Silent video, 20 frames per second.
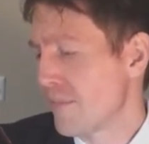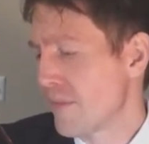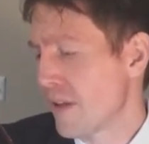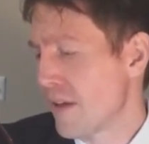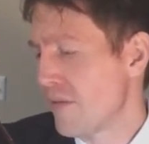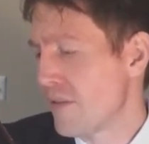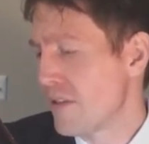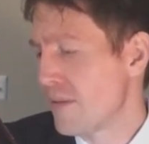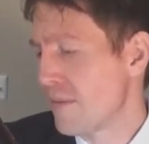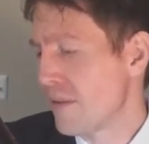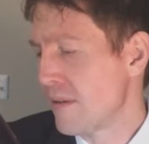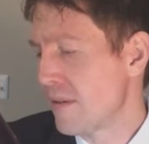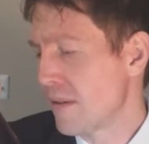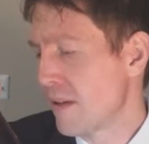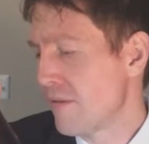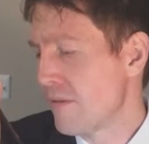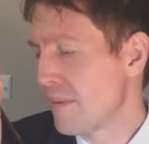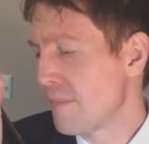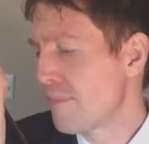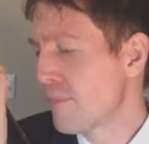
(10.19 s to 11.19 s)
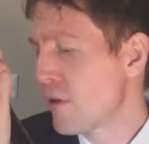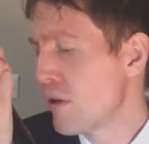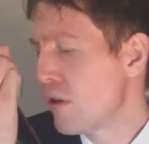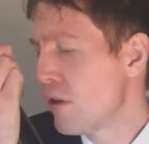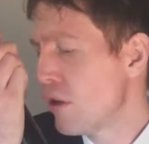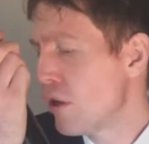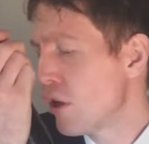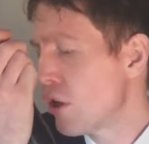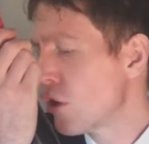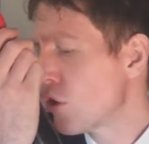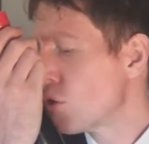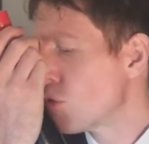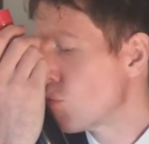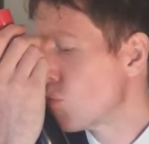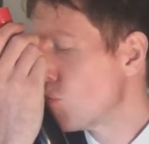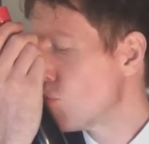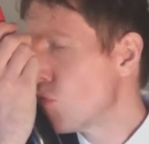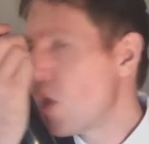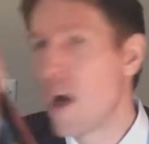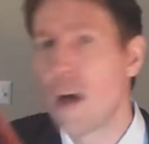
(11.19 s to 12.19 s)
Give it to me. Give
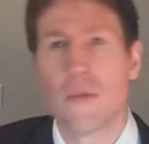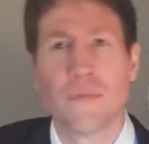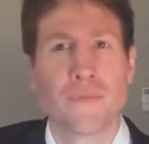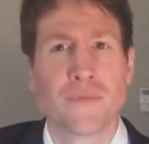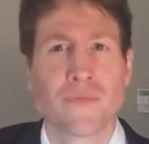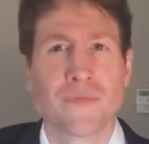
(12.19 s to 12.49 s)
Mm.